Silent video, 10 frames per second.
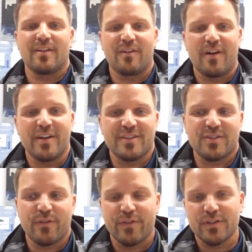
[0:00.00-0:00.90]
All right,
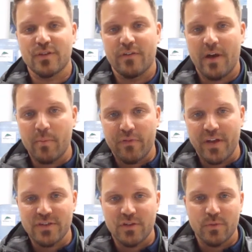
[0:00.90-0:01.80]
so first off, how
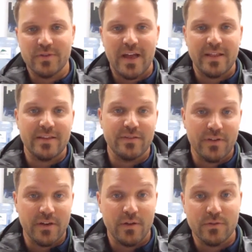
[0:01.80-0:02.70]
professional was that? These
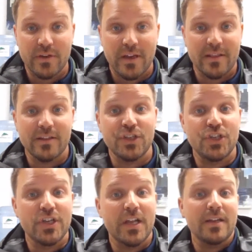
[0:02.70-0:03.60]
videos are getting
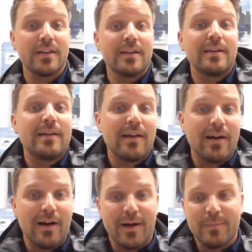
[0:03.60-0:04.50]
legit.
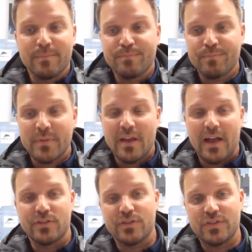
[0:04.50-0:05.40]

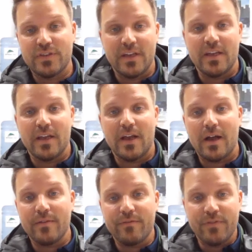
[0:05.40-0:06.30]
As you can see,
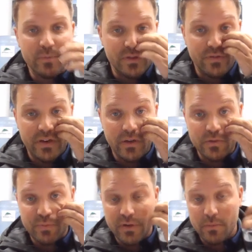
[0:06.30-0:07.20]
I film these
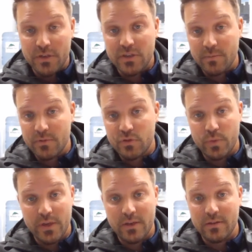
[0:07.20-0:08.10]
videos pretty much in
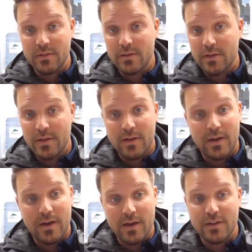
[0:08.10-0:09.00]
between
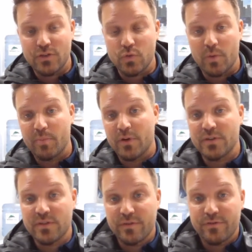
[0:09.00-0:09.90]
short
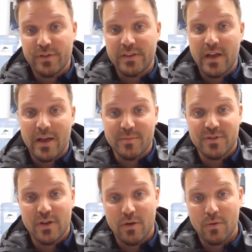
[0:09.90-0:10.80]
bursts of free time.
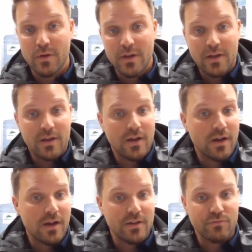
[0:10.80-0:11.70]
So
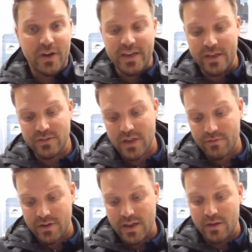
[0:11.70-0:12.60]
raining outside
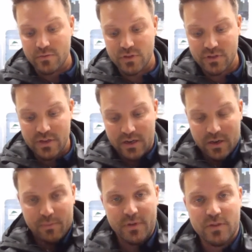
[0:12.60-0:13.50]
right now, just got a
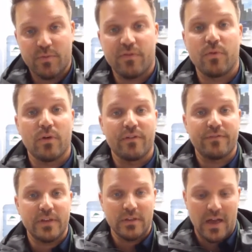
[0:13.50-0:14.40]
couple minutes before a
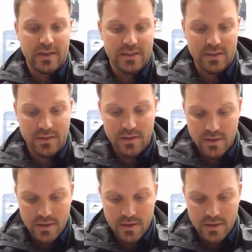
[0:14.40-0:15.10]
field hockey